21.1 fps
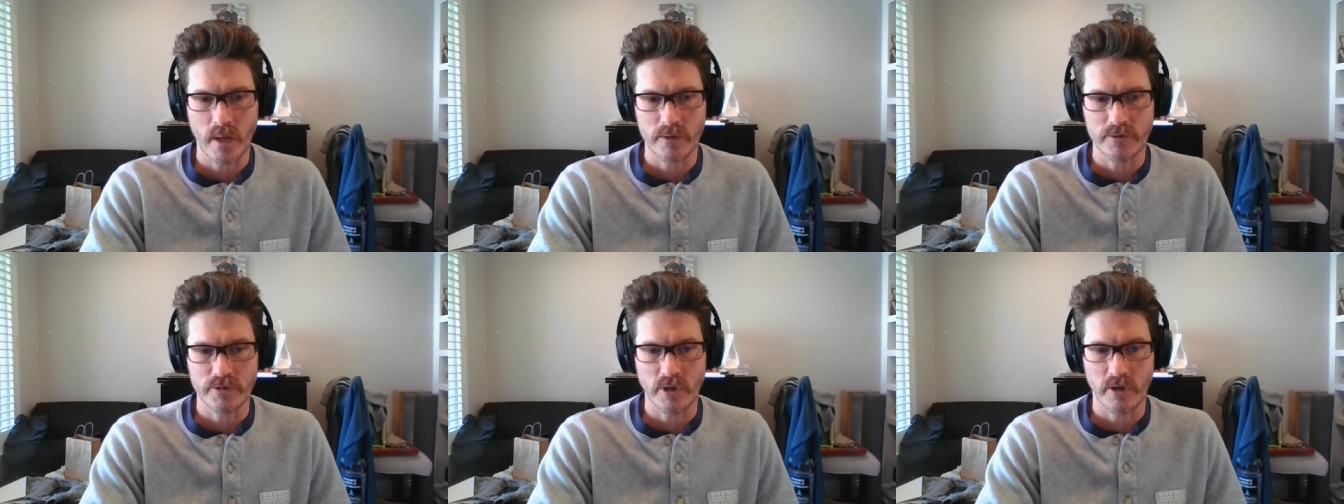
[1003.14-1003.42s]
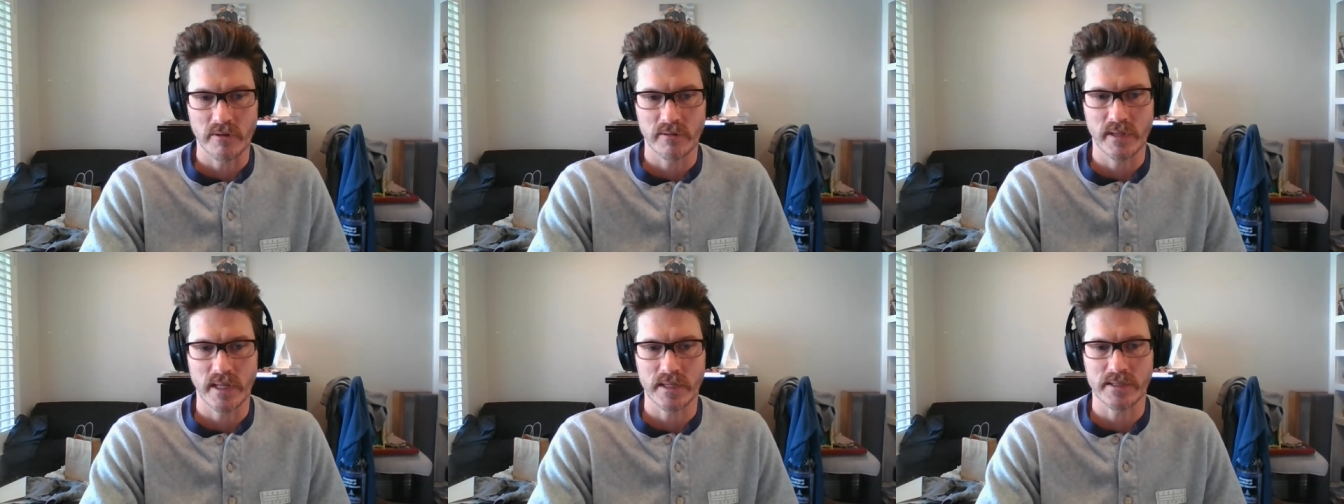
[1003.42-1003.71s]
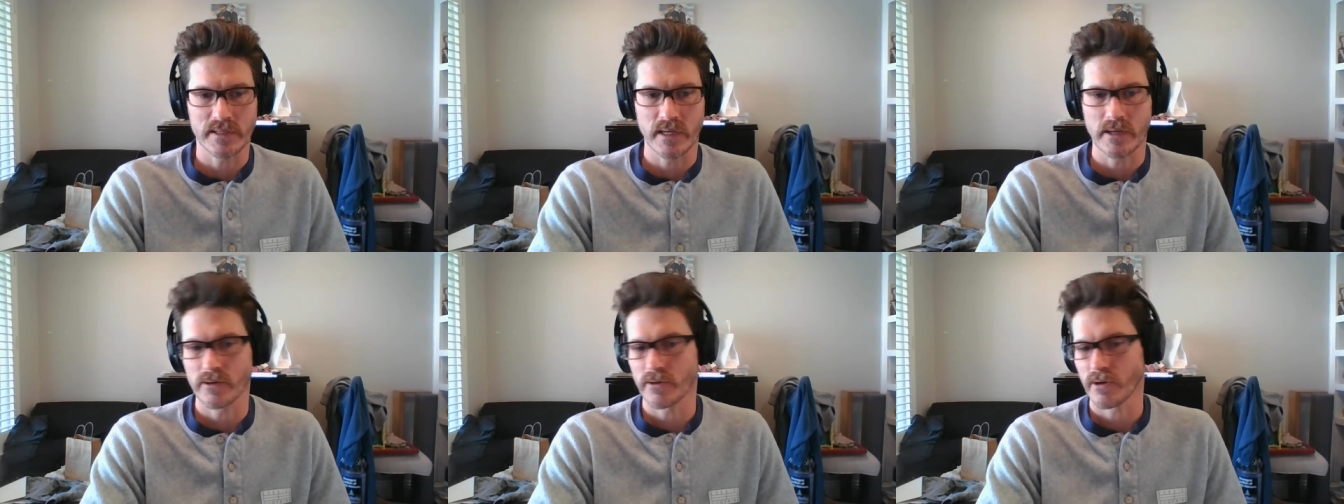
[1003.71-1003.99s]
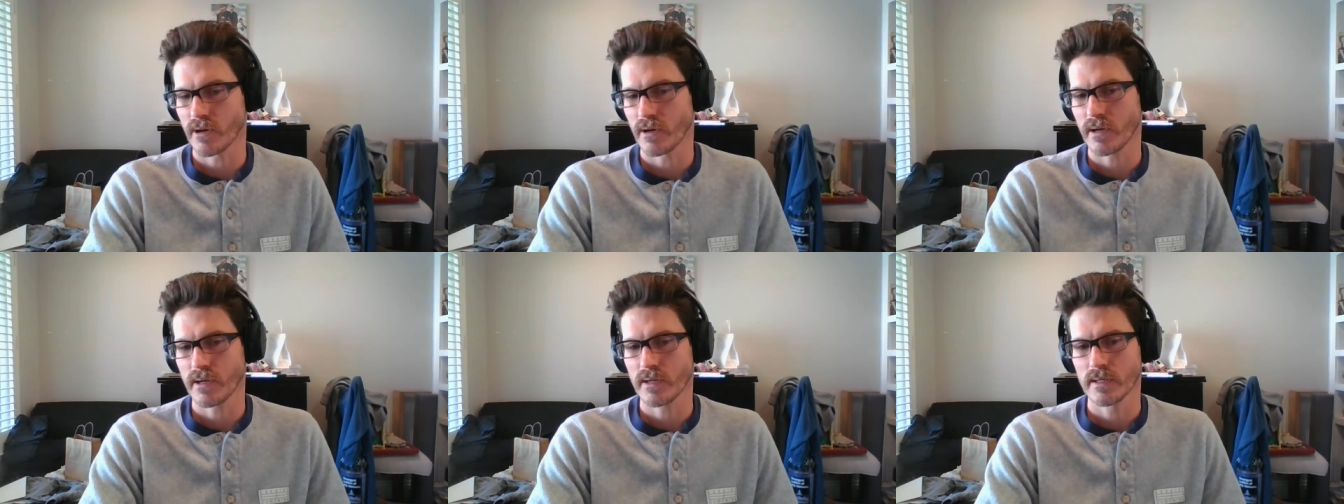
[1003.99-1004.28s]
So let's say
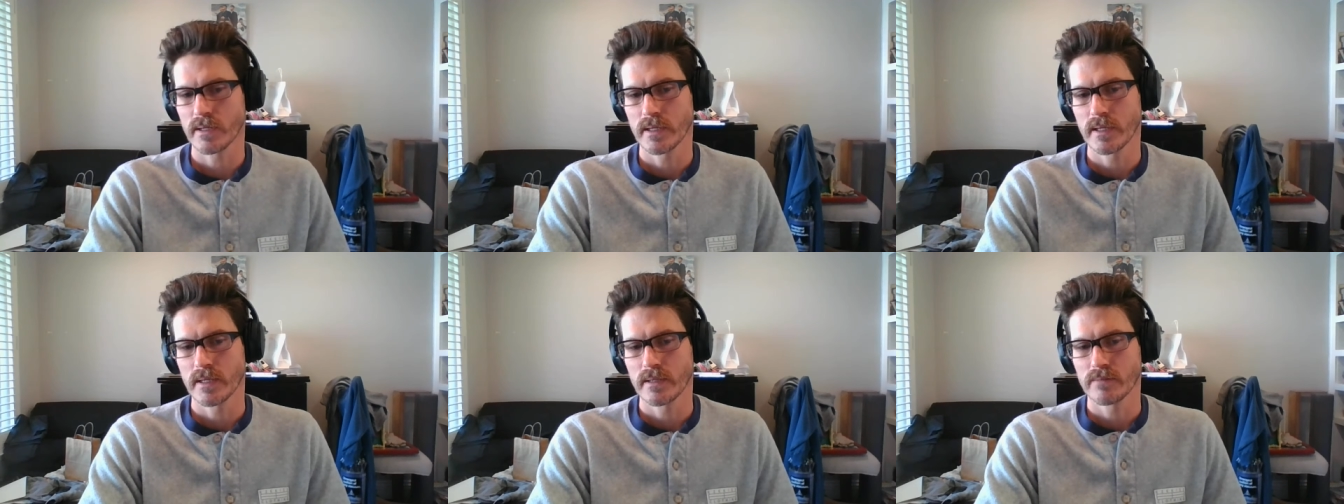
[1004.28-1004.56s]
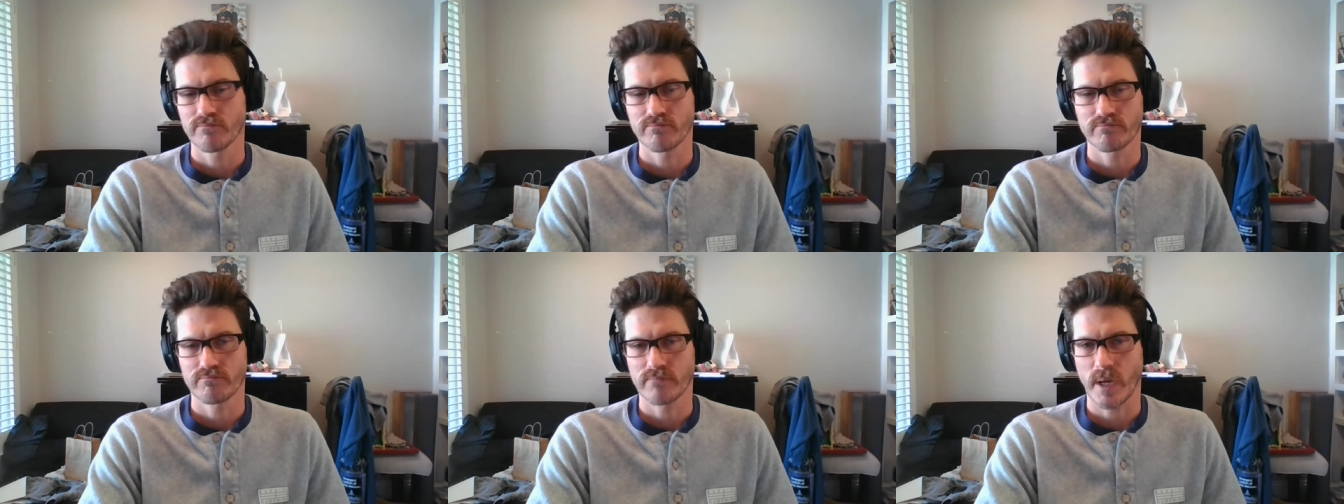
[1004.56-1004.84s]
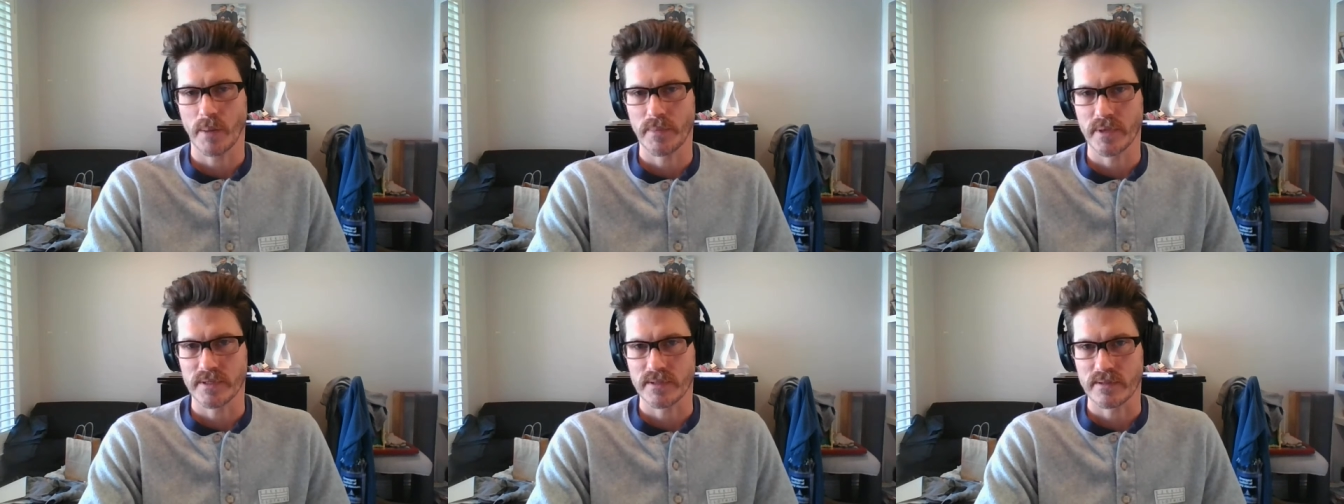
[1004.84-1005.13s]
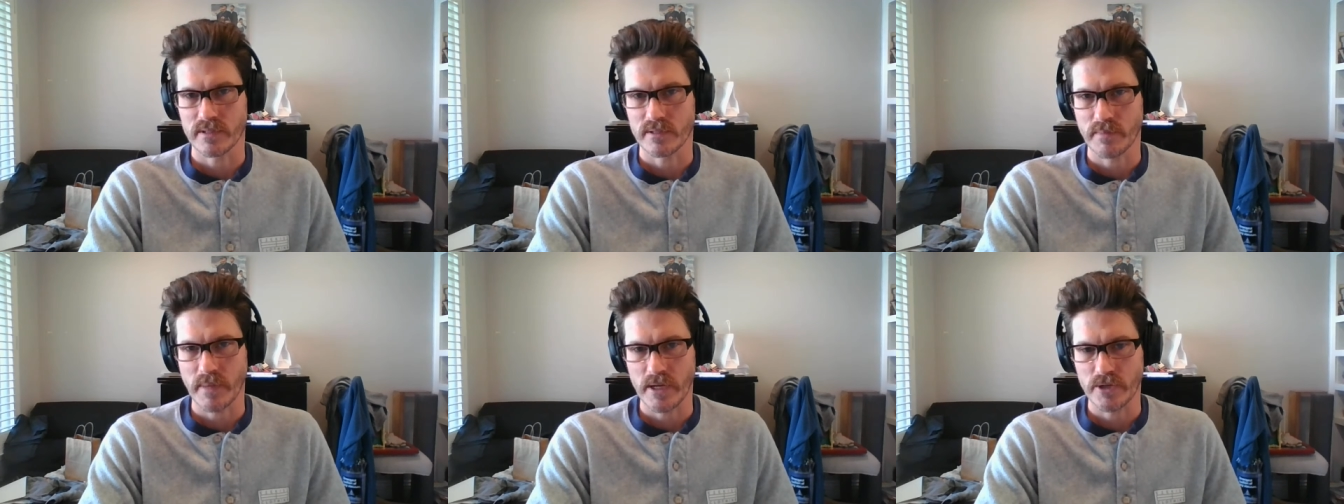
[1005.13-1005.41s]
you're a a
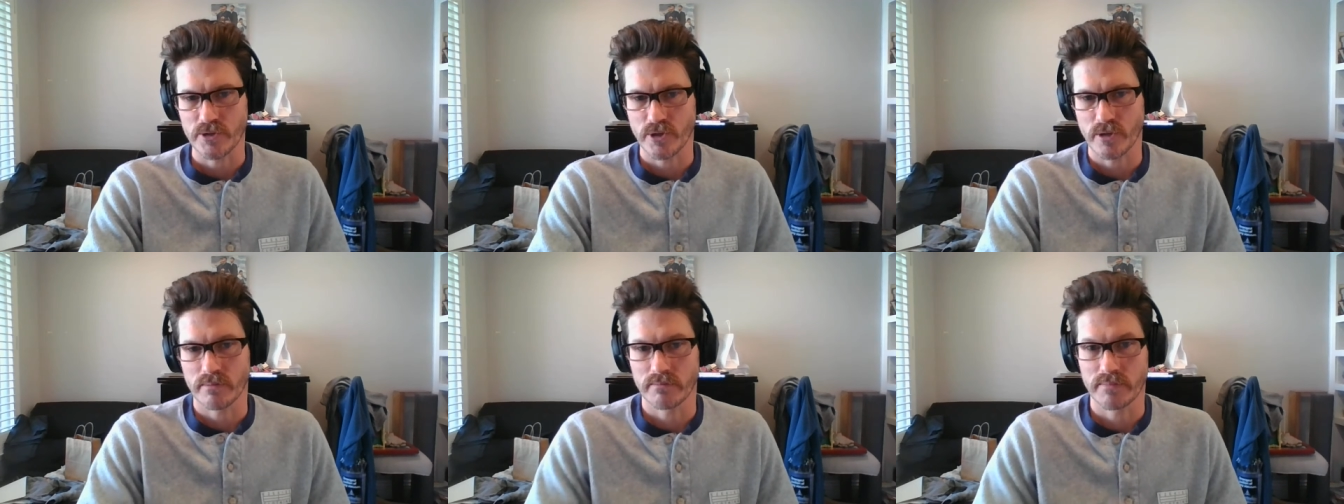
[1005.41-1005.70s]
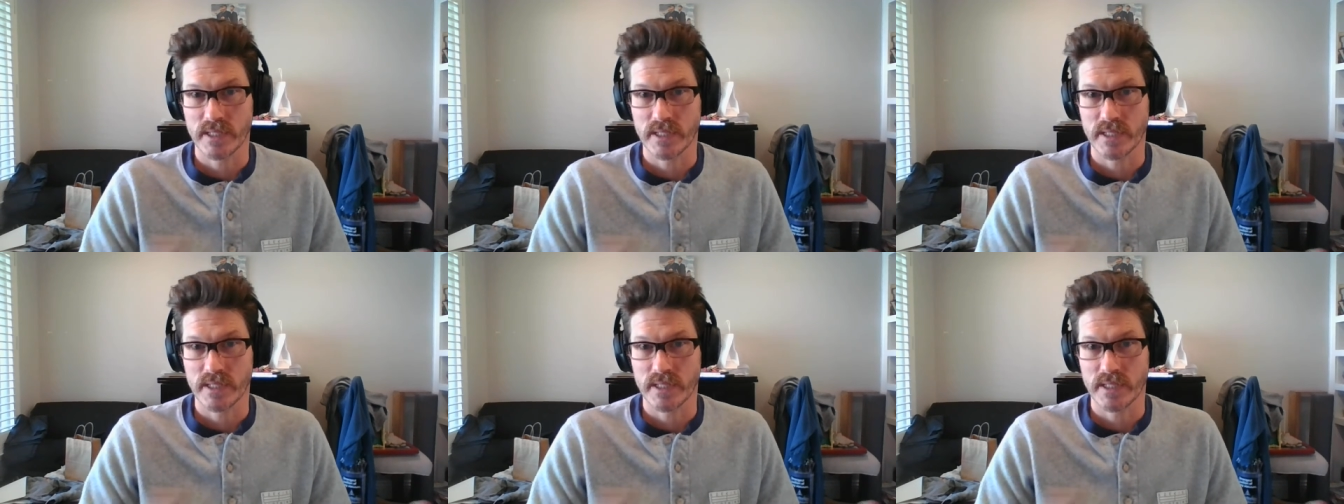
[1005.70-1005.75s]
business major.